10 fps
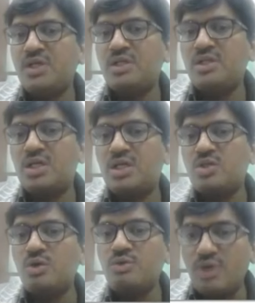the
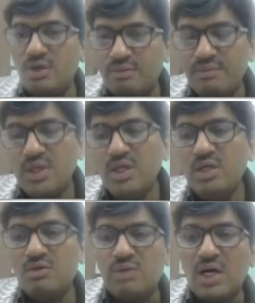sound wave
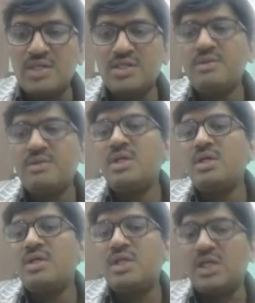was
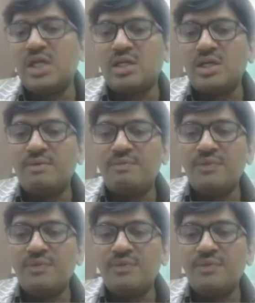detected,